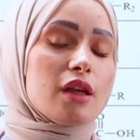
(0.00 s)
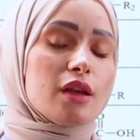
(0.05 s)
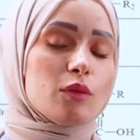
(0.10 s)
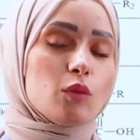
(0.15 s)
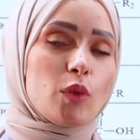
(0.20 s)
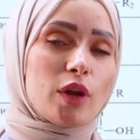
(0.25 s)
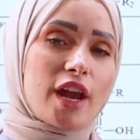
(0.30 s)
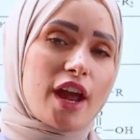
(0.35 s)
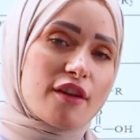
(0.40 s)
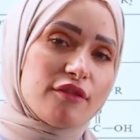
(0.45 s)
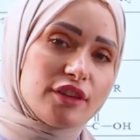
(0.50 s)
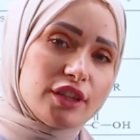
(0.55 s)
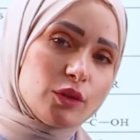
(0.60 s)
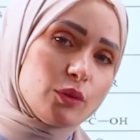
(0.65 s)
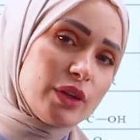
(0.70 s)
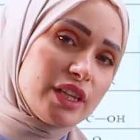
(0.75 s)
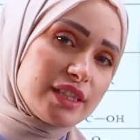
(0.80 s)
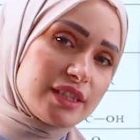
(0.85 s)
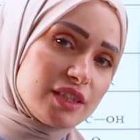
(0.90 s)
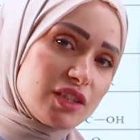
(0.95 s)
Whenever
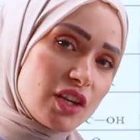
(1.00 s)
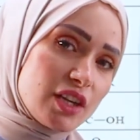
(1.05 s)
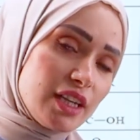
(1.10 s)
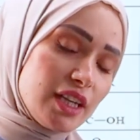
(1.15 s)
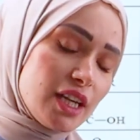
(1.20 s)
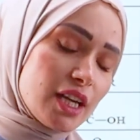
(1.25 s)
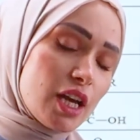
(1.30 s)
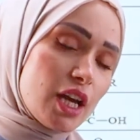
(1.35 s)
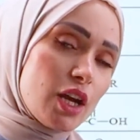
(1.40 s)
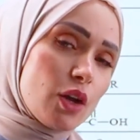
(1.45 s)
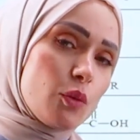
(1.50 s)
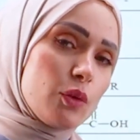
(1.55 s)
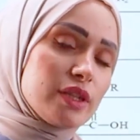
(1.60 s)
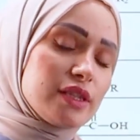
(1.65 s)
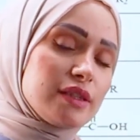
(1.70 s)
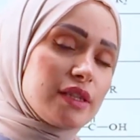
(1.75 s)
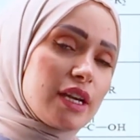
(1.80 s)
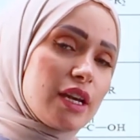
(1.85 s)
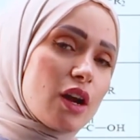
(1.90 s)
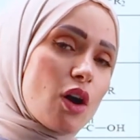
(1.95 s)
we study, we
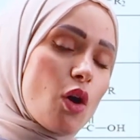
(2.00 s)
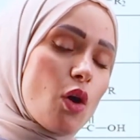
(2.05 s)
say